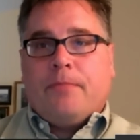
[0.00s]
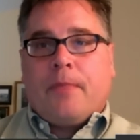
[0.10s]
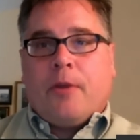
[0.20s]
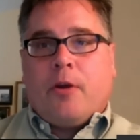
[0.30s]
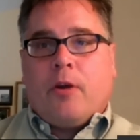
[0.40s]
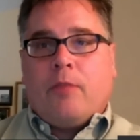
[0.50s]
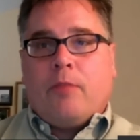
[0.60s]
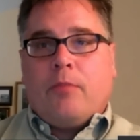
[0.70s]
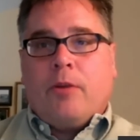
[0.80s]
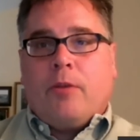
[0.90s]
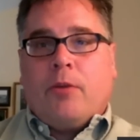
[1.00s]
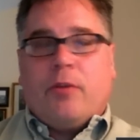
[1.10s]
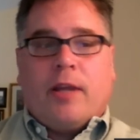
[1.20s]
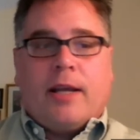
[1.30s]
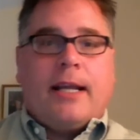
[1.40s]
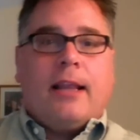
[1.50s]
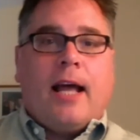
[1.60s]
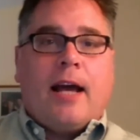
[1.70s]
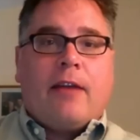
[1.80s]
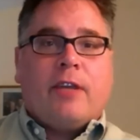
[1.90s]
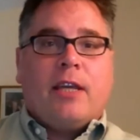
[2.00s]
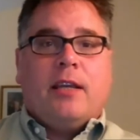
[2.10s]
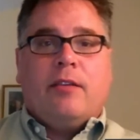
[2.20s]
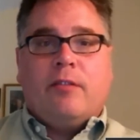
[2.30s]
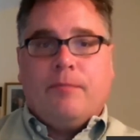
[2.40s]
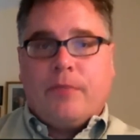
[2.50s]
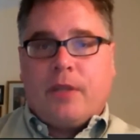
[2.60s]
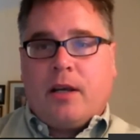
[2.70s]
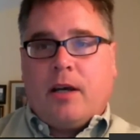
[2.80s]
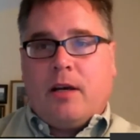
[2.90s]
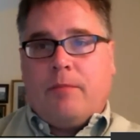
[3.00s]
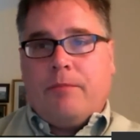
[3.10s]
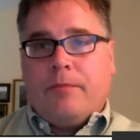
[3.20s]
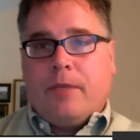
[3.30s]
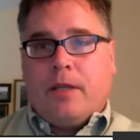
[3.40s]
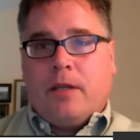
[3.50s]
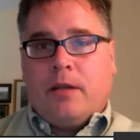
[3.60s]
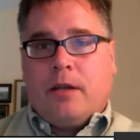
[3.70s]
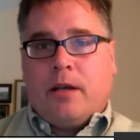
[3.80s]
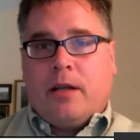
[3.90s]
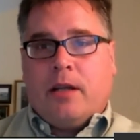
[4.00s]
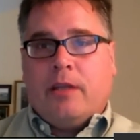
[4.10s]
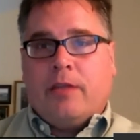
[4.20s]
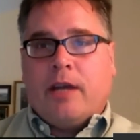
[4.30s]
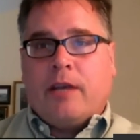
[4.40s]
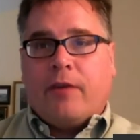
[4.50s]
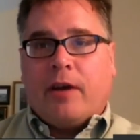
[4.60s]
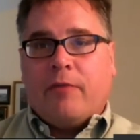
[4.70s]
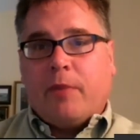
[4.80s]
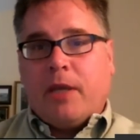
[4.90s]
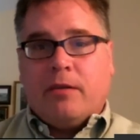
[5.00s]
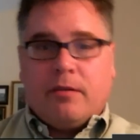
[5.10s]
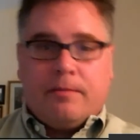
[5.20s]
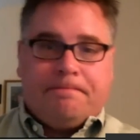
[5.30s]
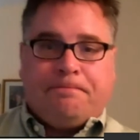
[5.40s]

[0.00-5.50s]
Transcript: there are most likely a lot of keys in these 95 pages.